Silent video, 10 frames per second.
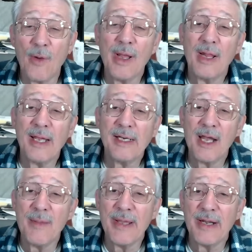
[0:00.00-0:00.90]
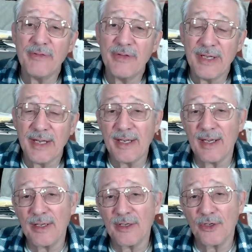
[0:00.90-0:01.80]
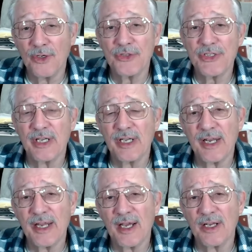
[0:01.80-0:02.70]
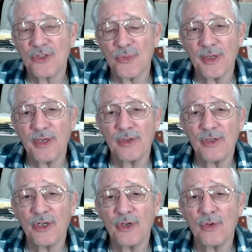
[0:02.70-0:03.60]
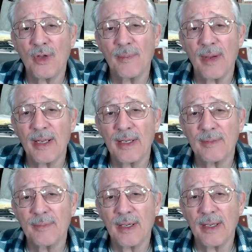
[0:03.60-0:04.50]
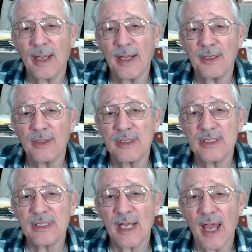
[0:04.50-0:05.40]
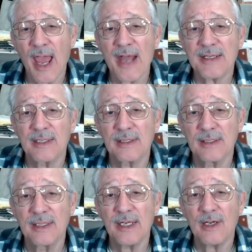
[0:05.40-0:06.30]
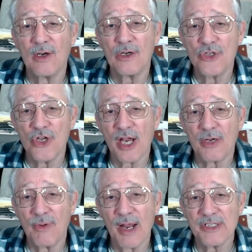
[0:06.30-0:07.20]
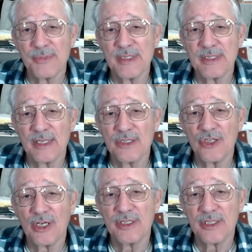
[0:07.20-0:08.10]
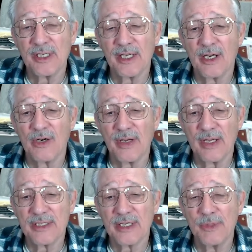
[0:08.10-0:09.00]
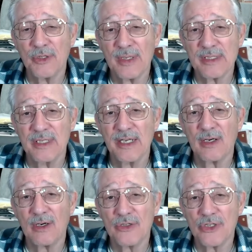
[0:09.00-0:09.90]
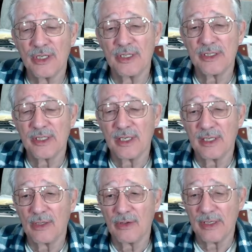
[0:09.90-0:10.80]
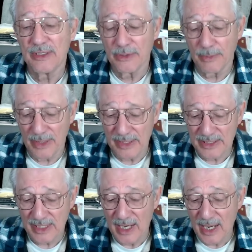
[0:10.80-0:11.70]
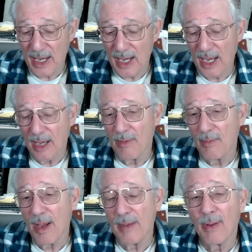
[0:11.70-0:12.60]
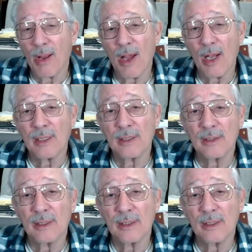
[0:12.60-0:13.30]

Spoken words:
well, I comment every day on the news of the day on Twitter. You know, my handle is at Dr. Jack Rasmus. That's J-A-C-K-R-A-S-M-U-S, D-R-J-A-C-K-R-A-S-M-U-S. My blog,